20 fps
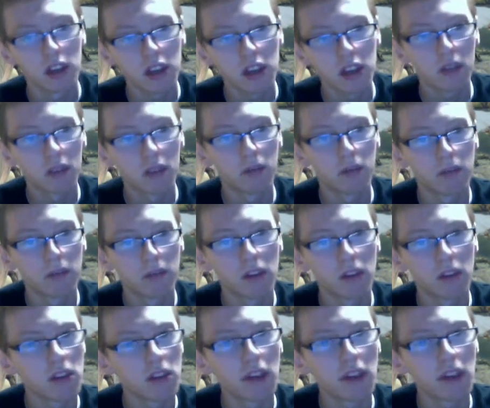
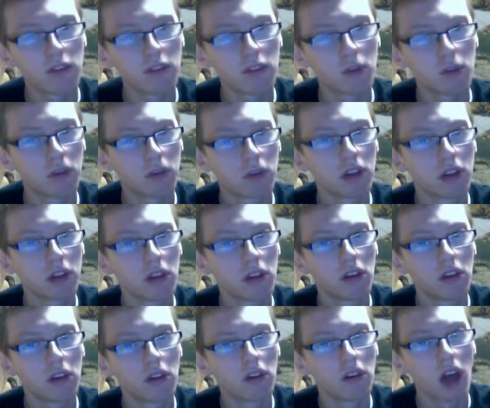There's a difference between the
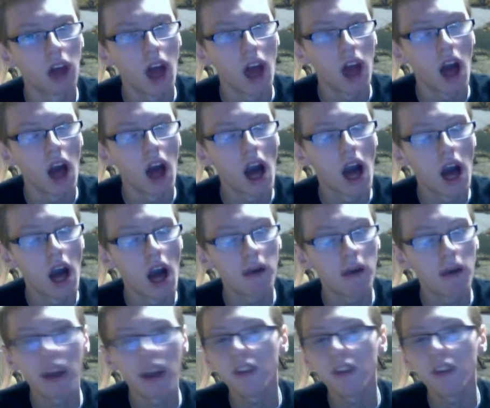two.
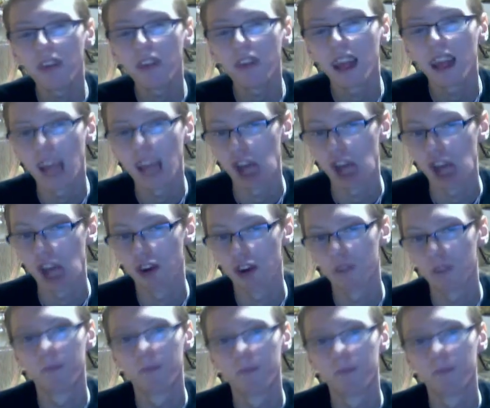I learned that later.